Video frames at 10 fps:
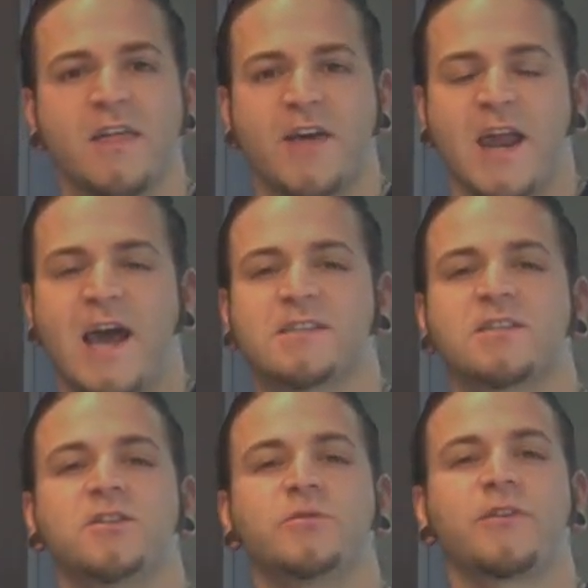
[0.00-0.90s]
That has
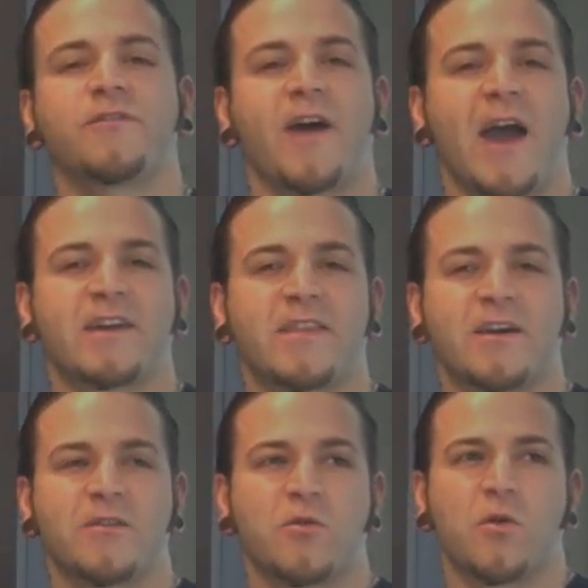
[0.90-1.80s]
to do with the fact
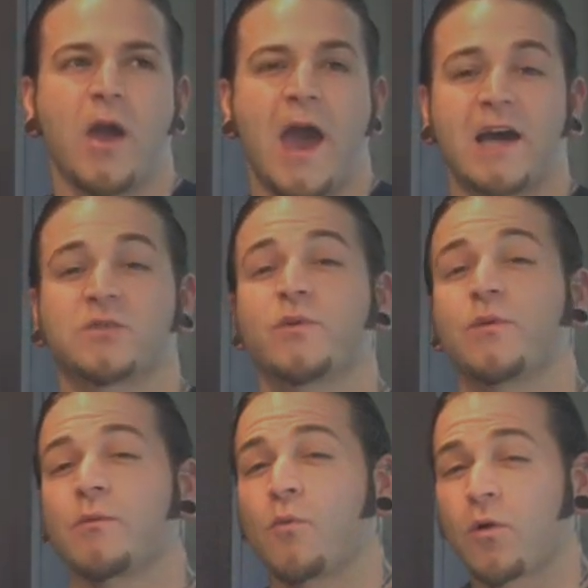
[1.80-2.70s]
that as we
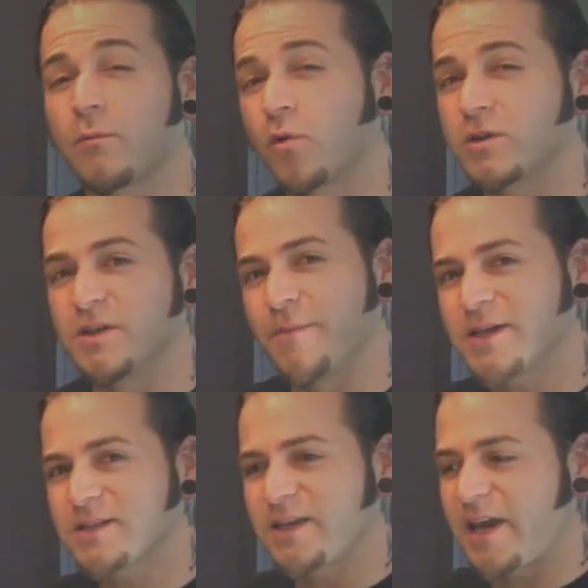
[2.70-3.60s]
were more and more
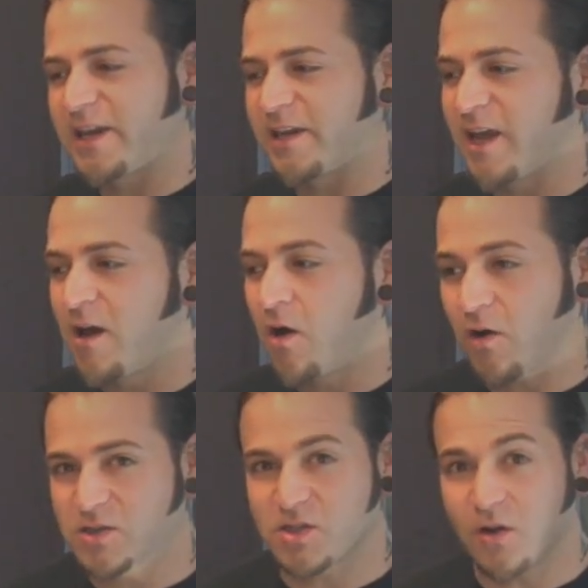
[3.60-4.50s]
domesticated,
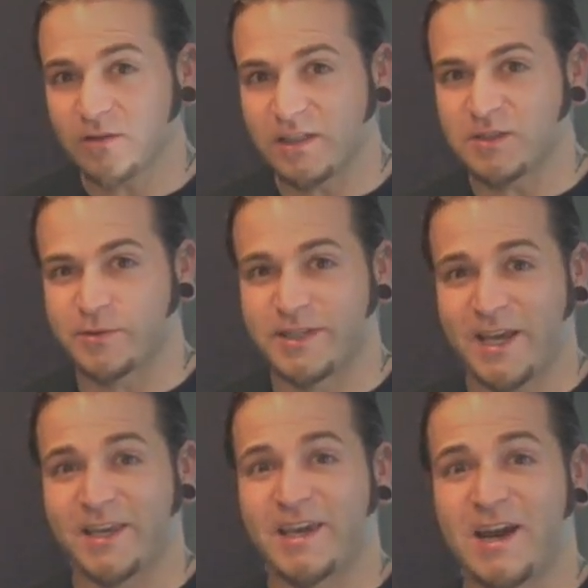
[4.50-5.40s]
our salt needs were
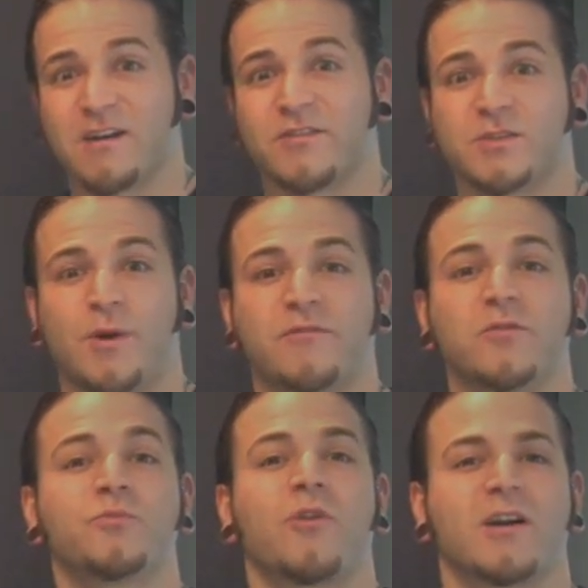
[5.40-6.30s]
taken care of us by
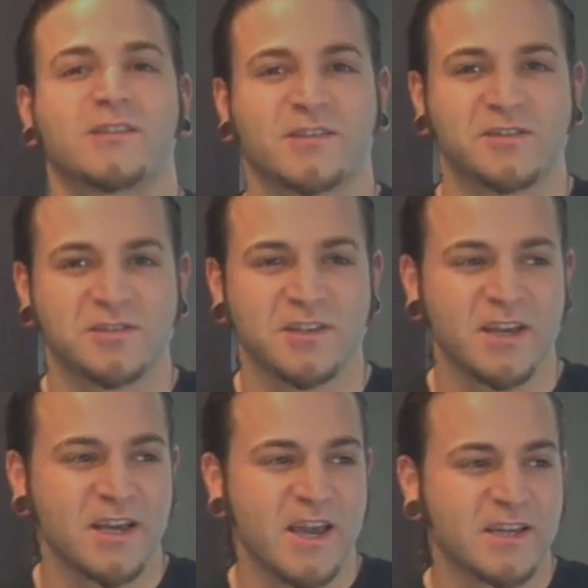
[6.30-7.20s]
food processors.
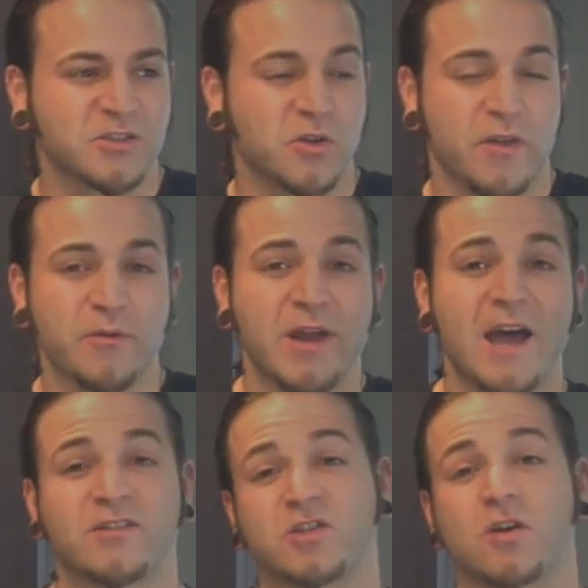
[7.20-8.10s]
And so they would
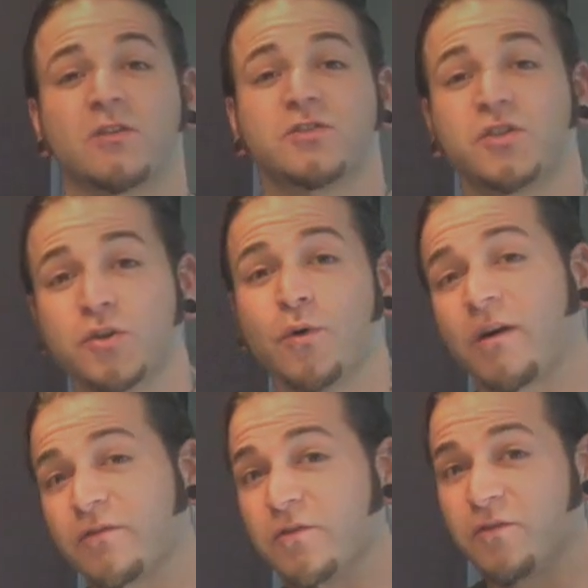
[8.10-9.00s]
add the salt to our
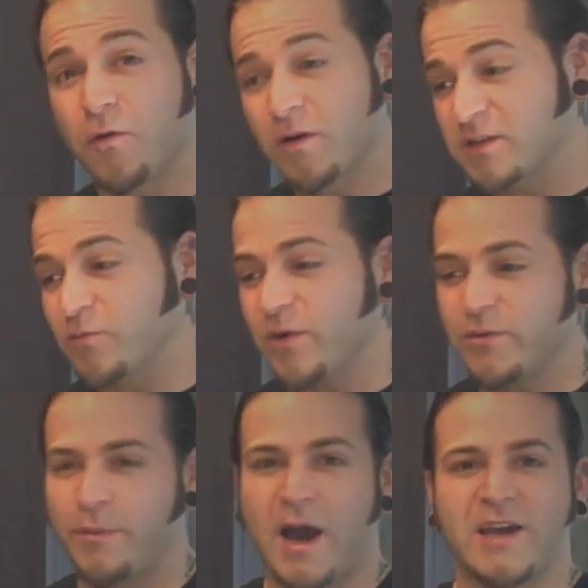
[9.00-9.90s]
food for us, and we
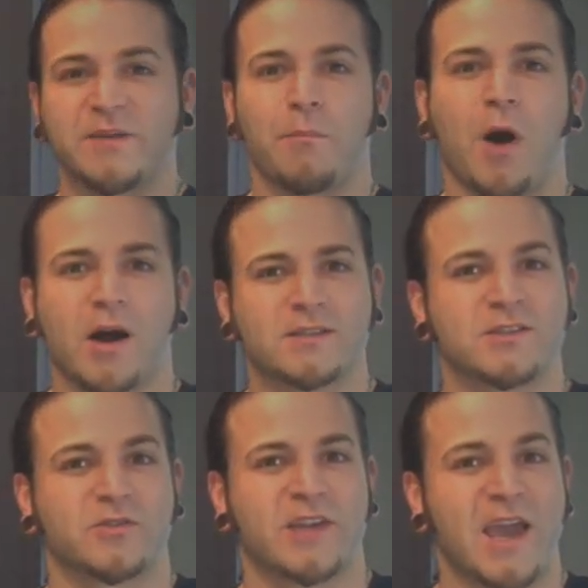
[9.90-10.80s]
would buy it in
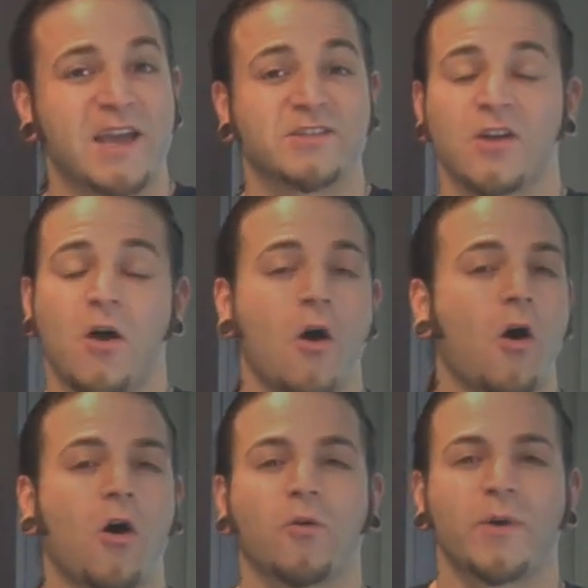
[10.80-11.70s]
boxes or cans
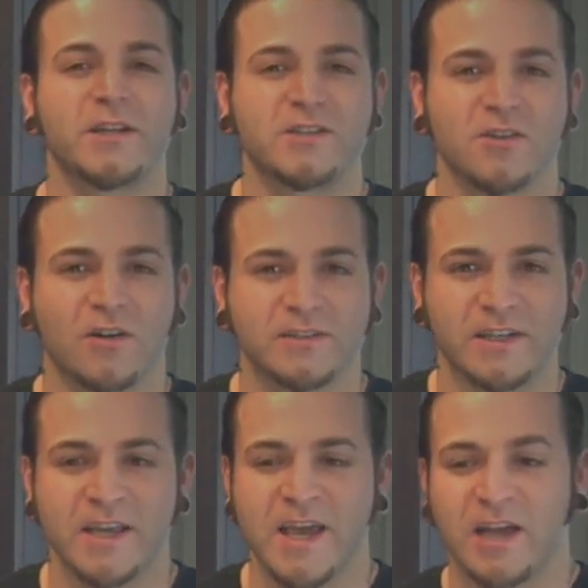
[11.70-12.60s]
already salted.
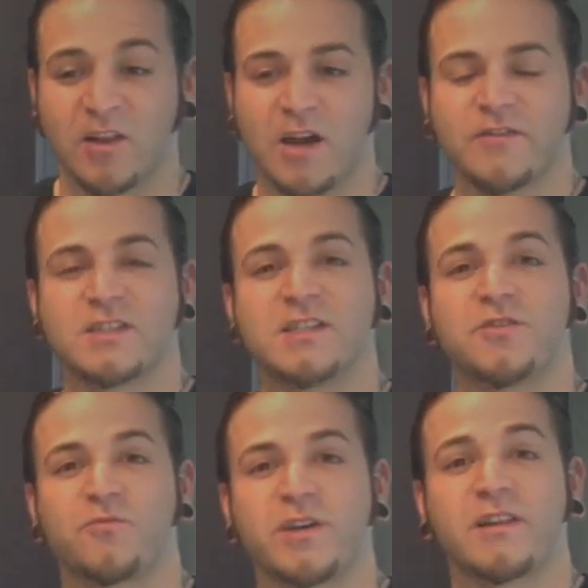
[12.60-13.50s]
A lot of us
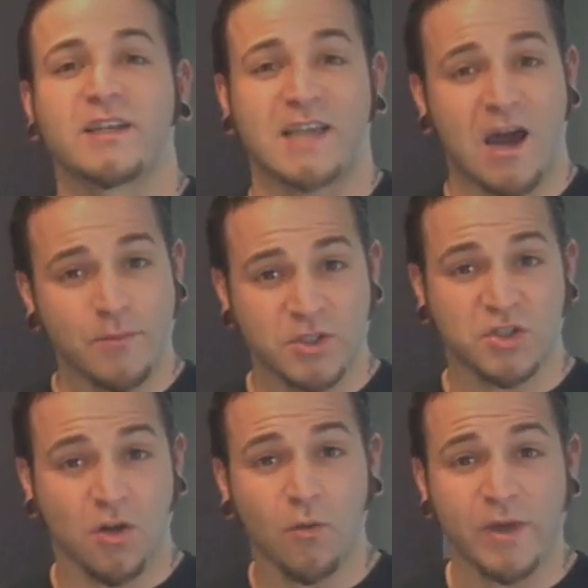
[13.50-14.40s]
didn't realize how much
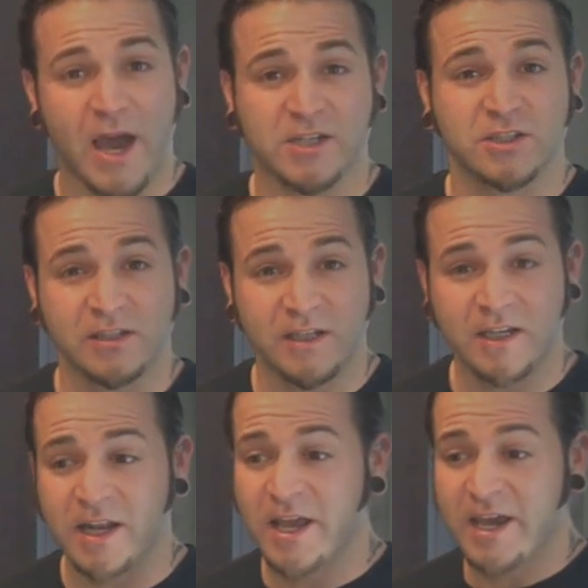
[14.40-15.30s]
salt we actually
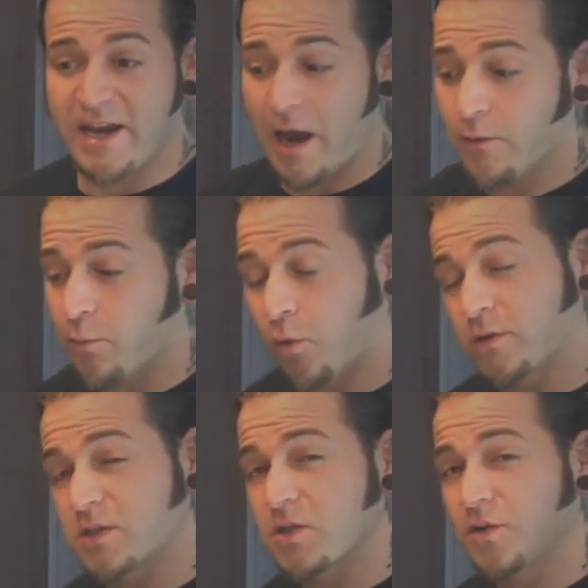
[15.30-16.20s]
need and how
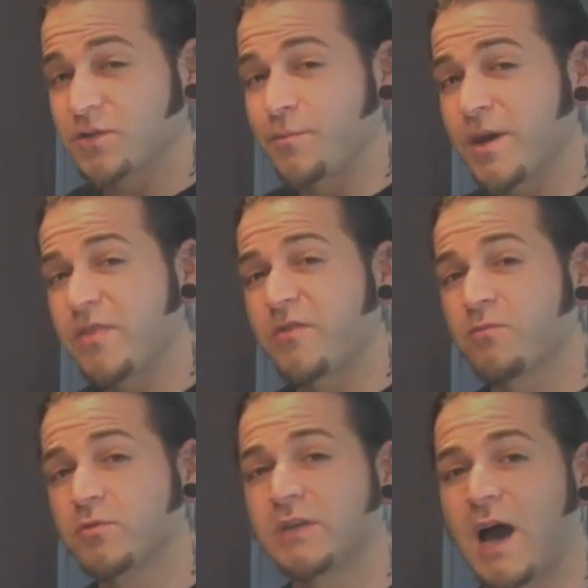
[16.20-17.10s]
important salt's been
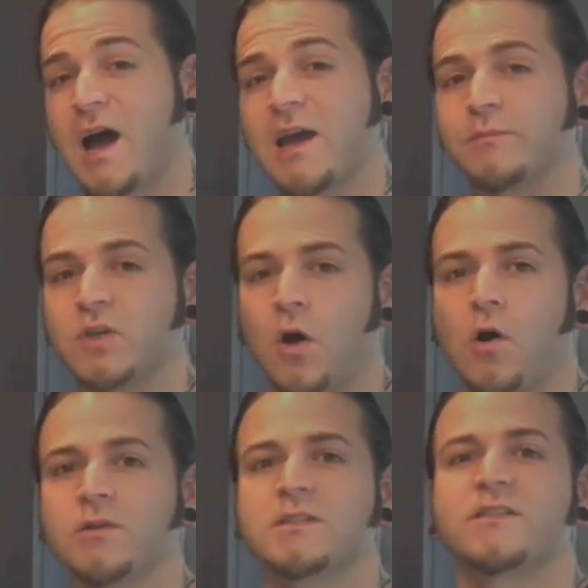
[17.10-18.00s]
through time to
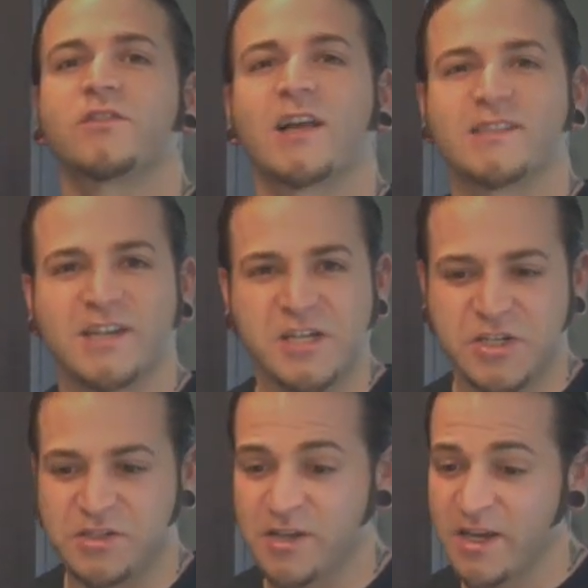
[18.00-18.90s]
all
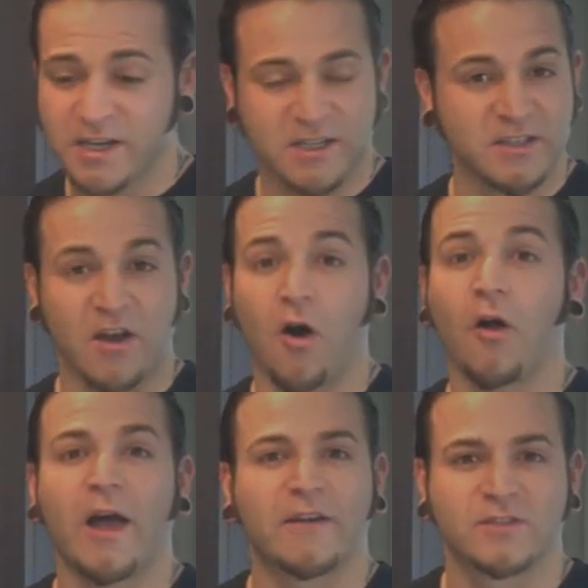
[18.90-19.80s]
civilizations because they all
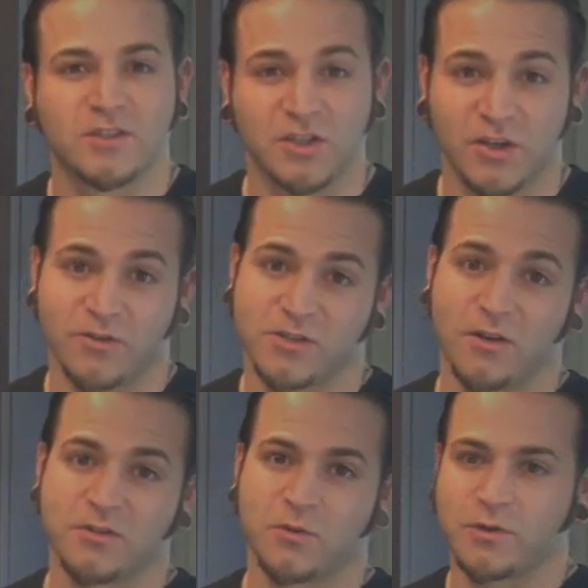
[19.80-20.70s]
have to secure a
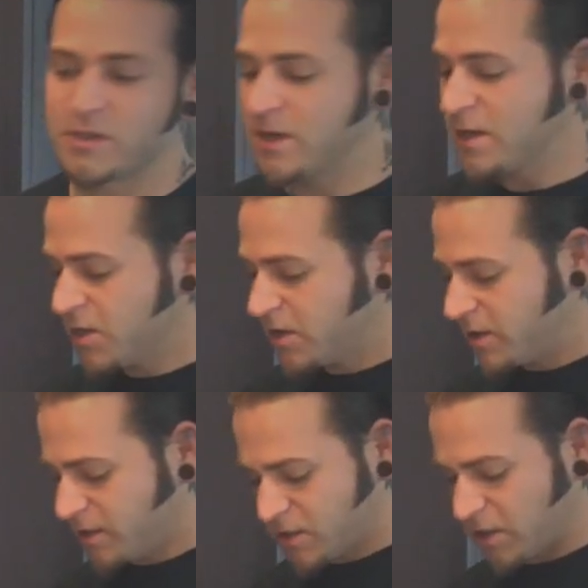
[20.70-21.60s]
salt source.
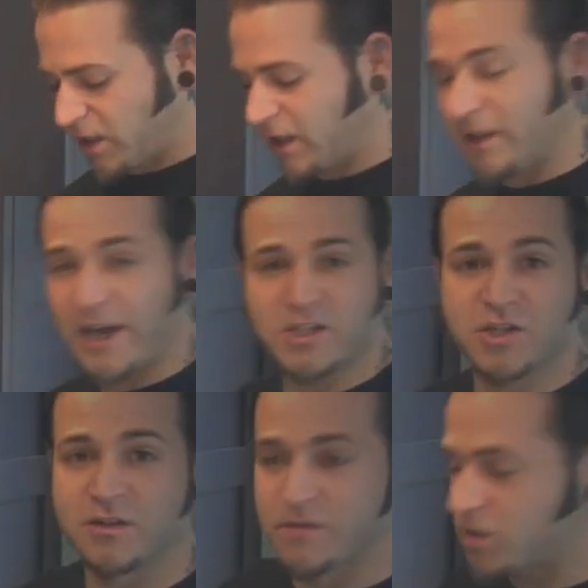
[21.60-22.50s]
This is a
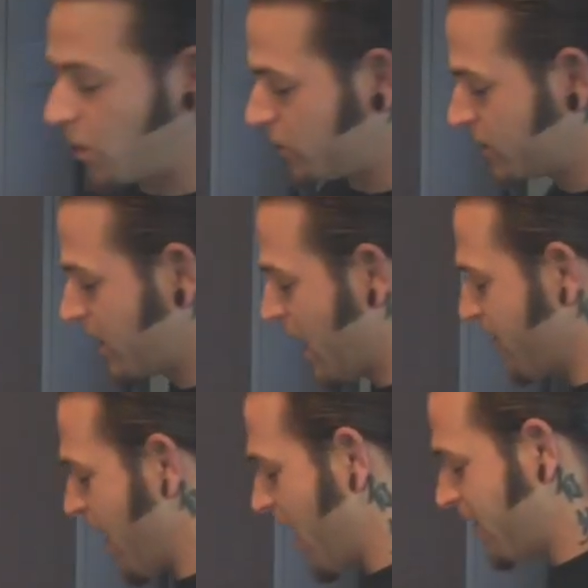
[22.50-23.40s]
collection of salts that I've
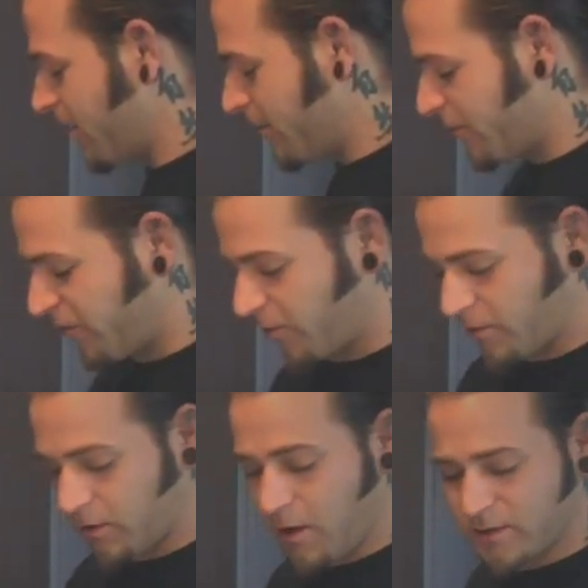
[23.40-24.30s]
had um, for
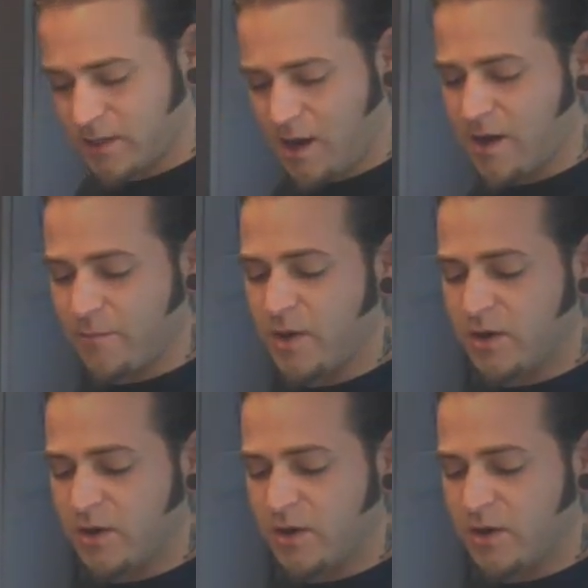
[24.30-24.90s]
a long time.